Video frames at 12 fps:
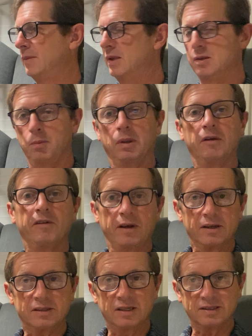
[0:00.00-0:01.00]
He's
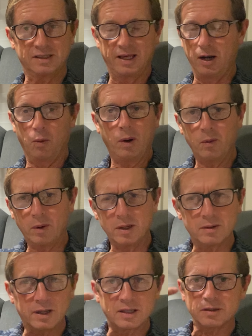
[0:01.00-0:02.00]
oblivious. He doesn't get it. What?
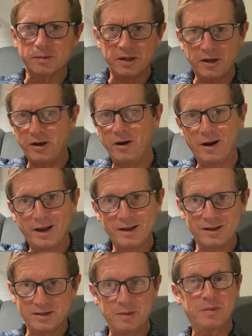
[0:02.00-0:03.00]
What? Got something in your eye?
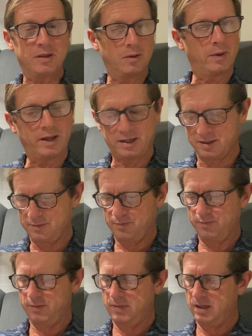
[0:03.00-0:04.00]
Tipping the wink.
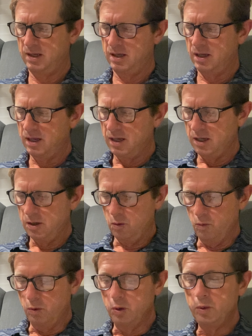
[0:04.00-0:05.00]

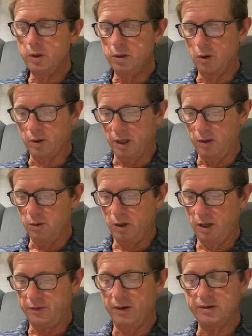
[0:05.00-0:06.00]
Ruin. Okay.
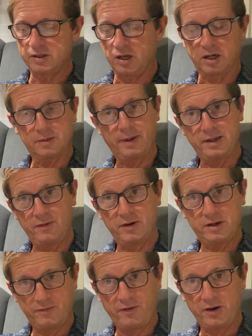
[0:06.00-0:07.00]
And uh, then he talks about
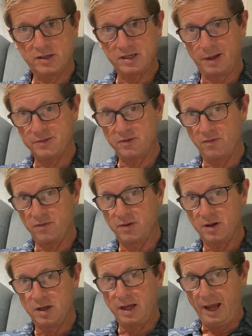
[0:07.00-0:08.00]
different, various types of
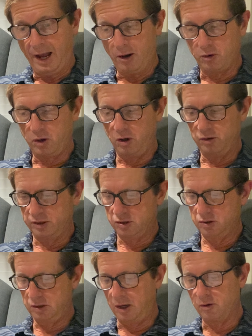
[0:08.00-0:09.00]
alcoholic
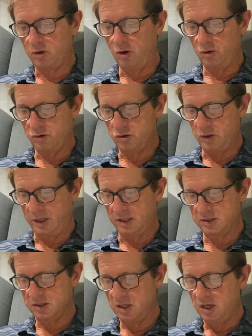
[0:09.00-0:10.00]
alcohol
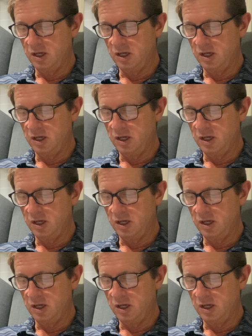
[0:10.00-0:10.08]
drinks.